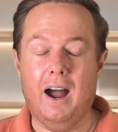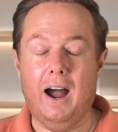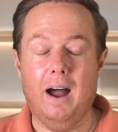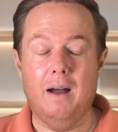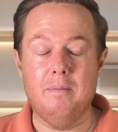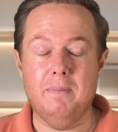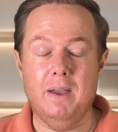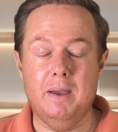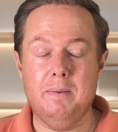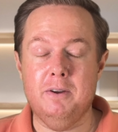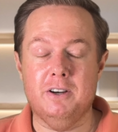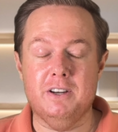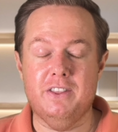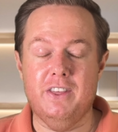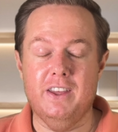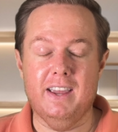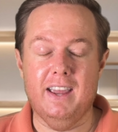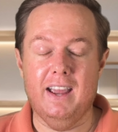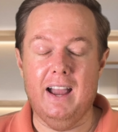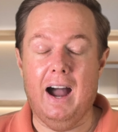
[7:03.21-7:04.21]
Maybe you're
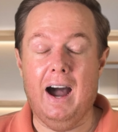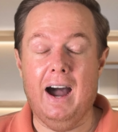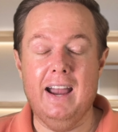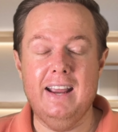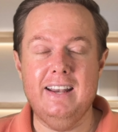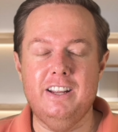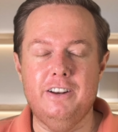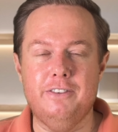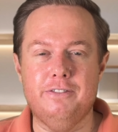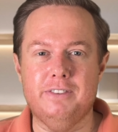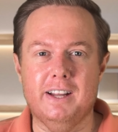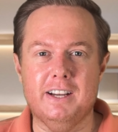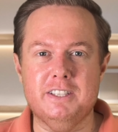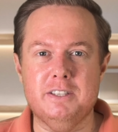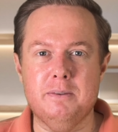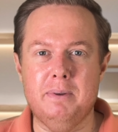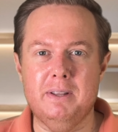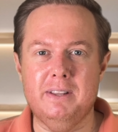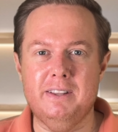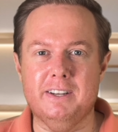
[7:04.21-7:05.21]
thinking, I need
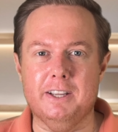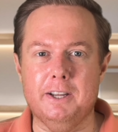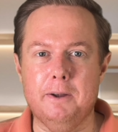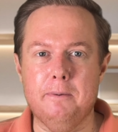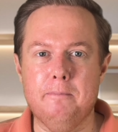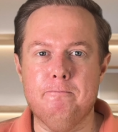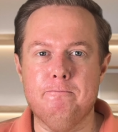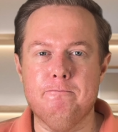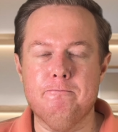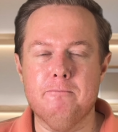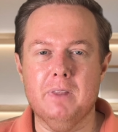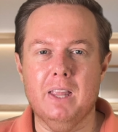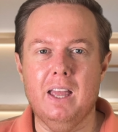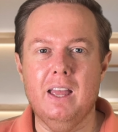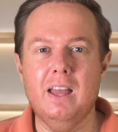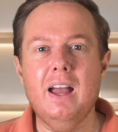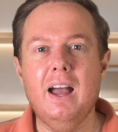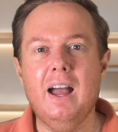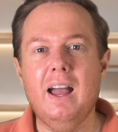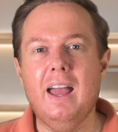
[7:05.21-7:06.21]
flexibility.
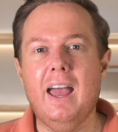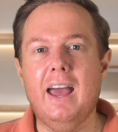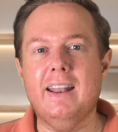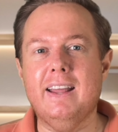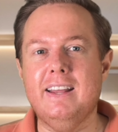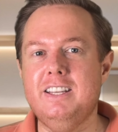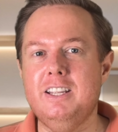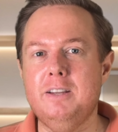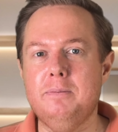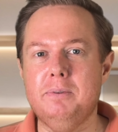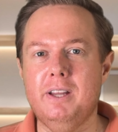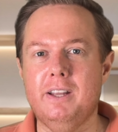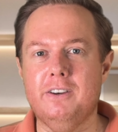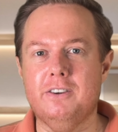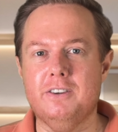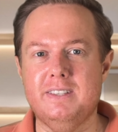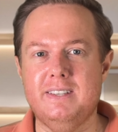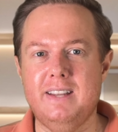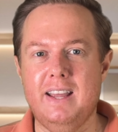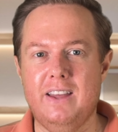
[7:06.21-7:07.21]
And I deeply
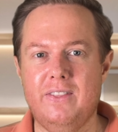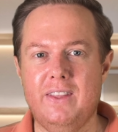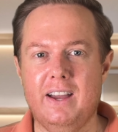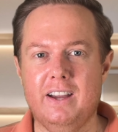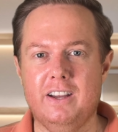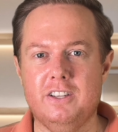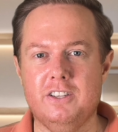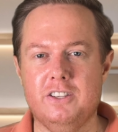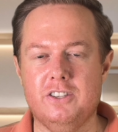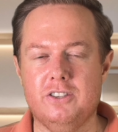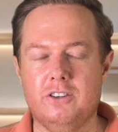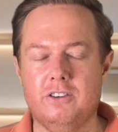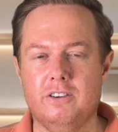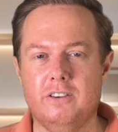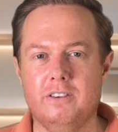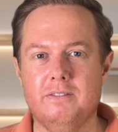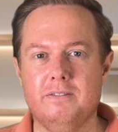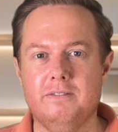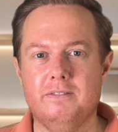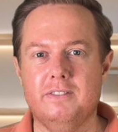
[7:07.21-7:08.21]
understand that
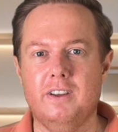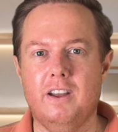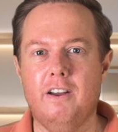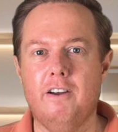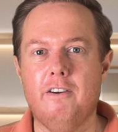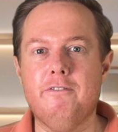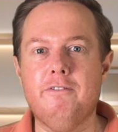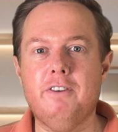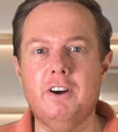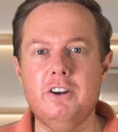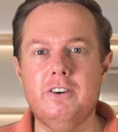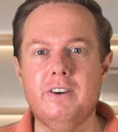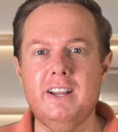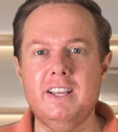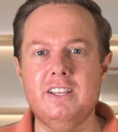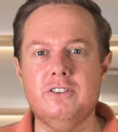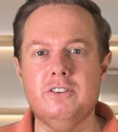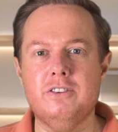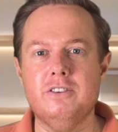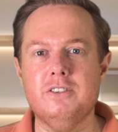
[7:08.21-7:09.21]
concern.
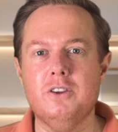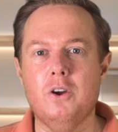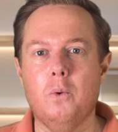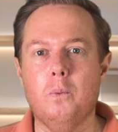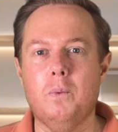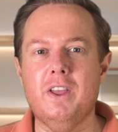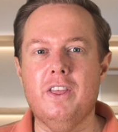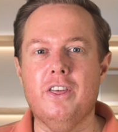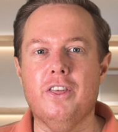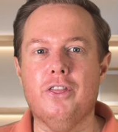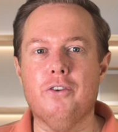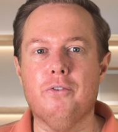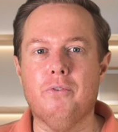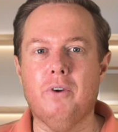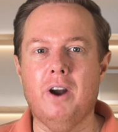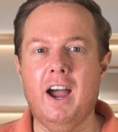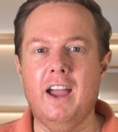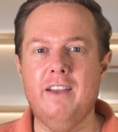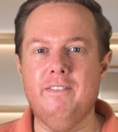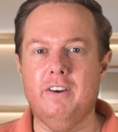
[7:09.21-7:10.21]
Fundraisers, we
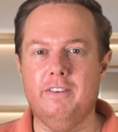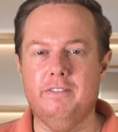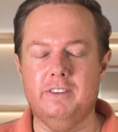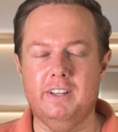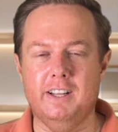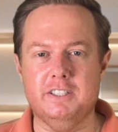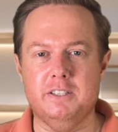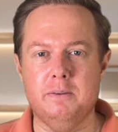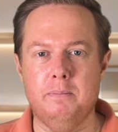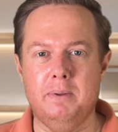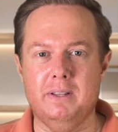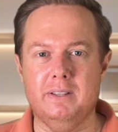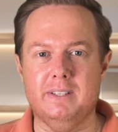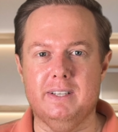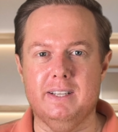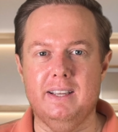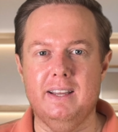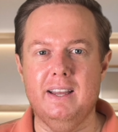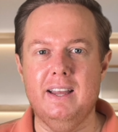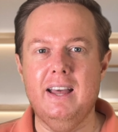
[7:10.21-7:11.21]
thrive on
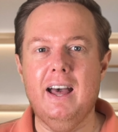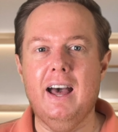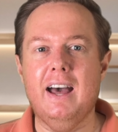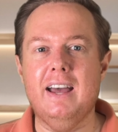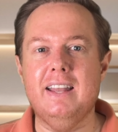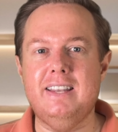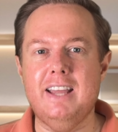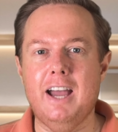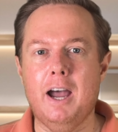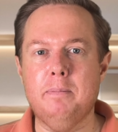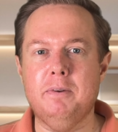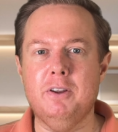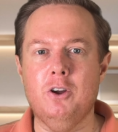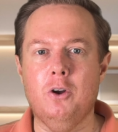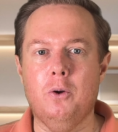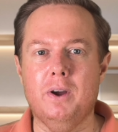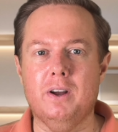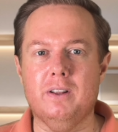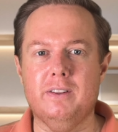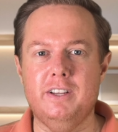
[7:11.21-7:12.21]
flexibility, adapting
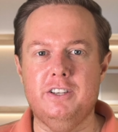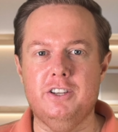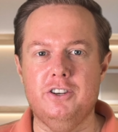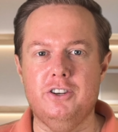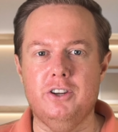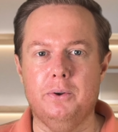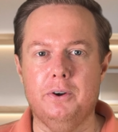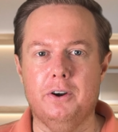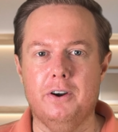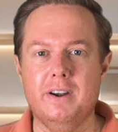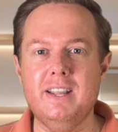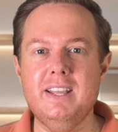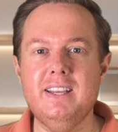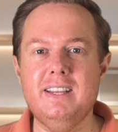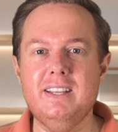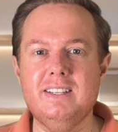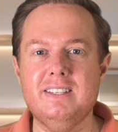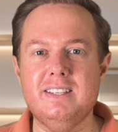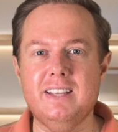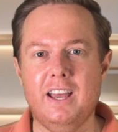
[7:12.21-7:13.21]
quickly to donor
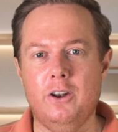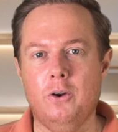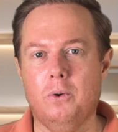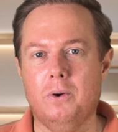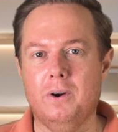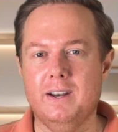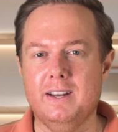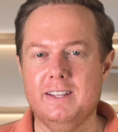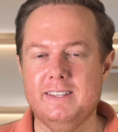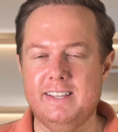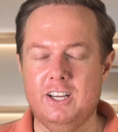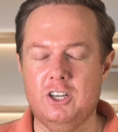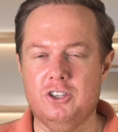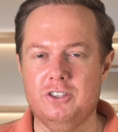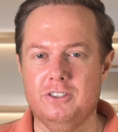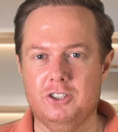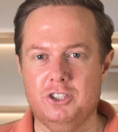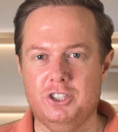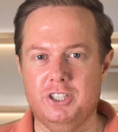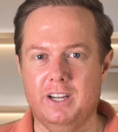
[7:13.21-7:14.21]
needs and
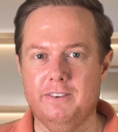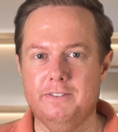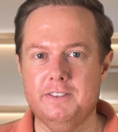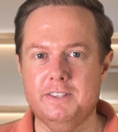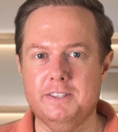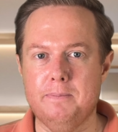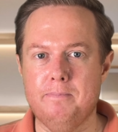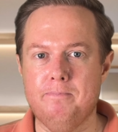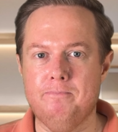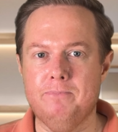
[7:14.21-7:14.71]
organizational shifts.